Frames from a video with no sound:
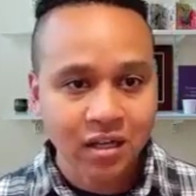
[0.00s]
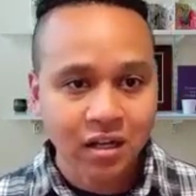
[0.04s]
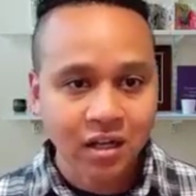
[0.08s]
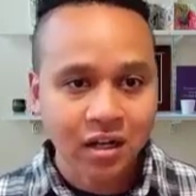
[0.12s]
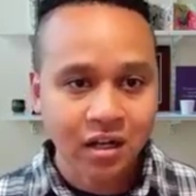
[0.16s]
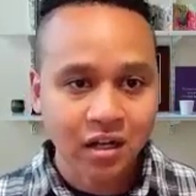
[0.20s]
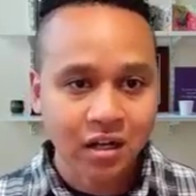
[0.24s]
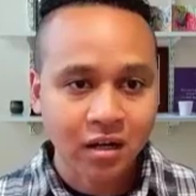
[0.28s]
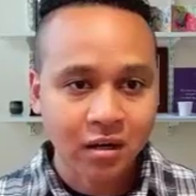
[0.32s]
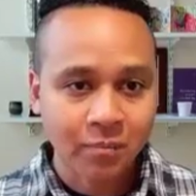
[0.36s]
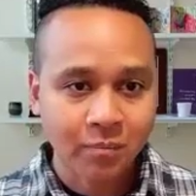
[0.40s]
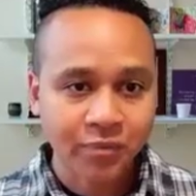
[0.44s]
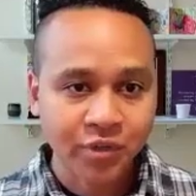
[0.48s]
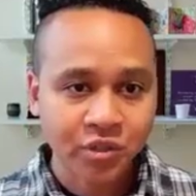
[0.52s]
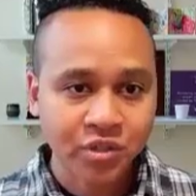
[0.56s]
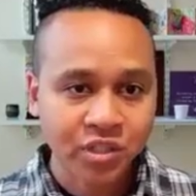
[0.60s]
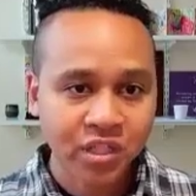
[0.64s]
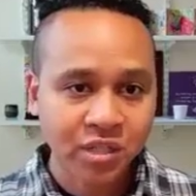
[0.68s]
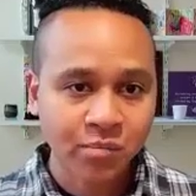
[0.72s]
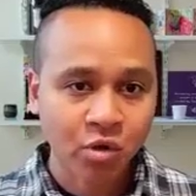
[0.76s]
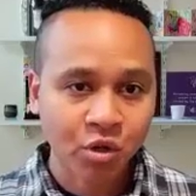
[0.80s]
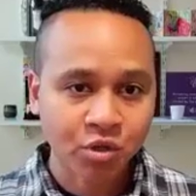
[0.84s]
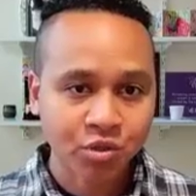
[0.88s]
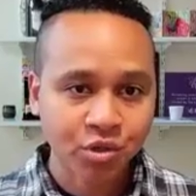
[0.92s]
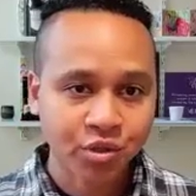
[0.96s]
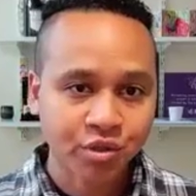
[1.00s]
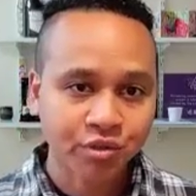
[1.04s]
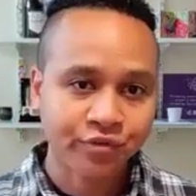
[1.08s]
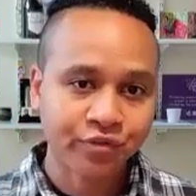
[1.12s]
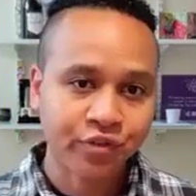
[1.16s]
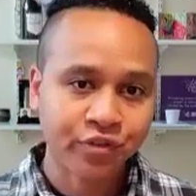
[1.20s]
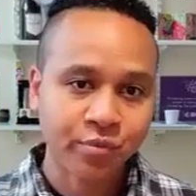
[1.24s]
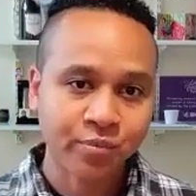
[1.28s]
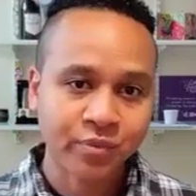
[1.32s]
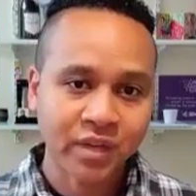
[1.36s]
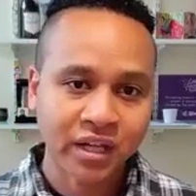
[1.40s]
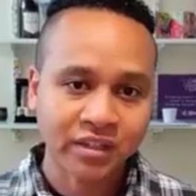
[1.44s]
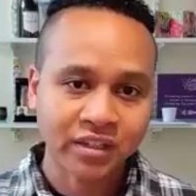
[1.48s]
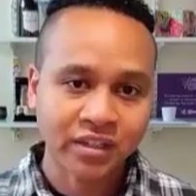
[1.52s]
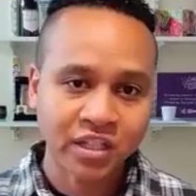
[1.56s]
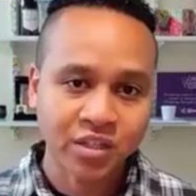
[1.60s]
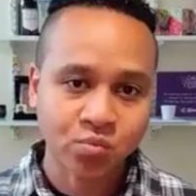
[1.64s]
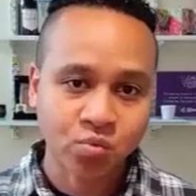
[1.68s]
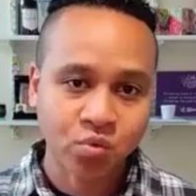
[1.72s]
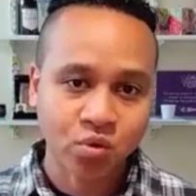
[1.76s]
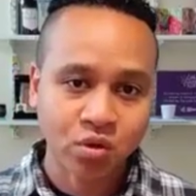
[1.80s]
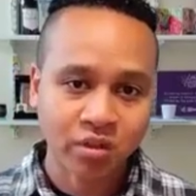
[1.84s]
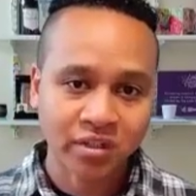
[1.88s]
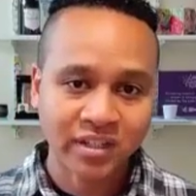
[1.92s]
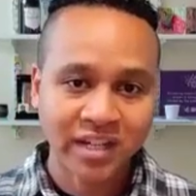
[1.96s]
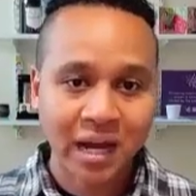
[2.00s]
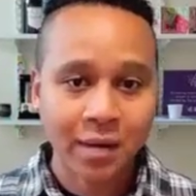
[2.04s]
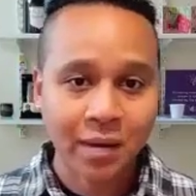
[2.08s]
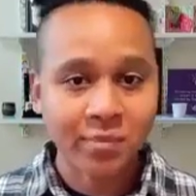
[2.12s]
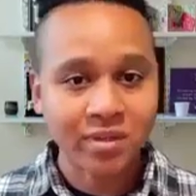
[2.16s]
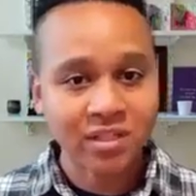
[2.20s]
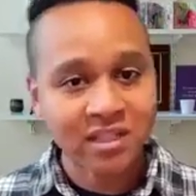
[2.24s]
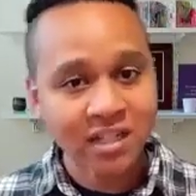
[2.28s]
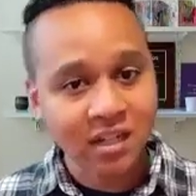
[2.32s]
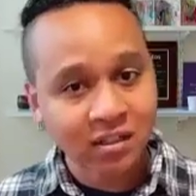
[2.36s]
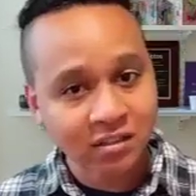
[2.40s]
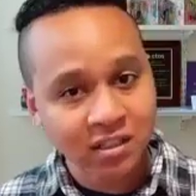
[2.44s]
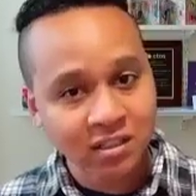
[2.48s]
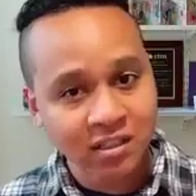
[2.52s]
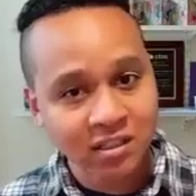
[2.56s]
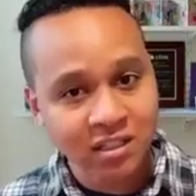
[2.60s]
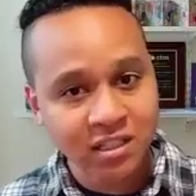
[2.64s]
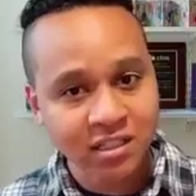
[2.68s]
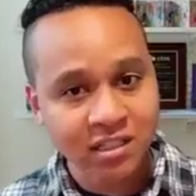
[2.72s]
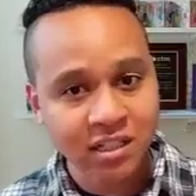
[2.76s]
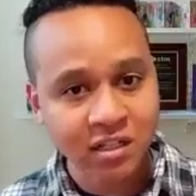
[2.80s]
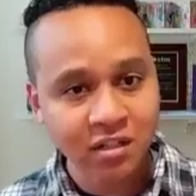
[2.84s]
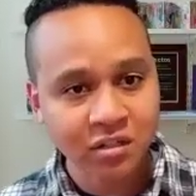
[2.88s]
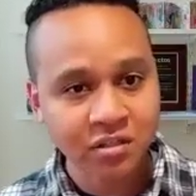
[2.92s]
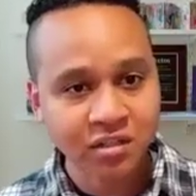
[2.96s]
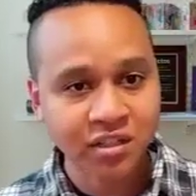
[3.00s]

Their team also confirmed that these weren't gamma delta T cells,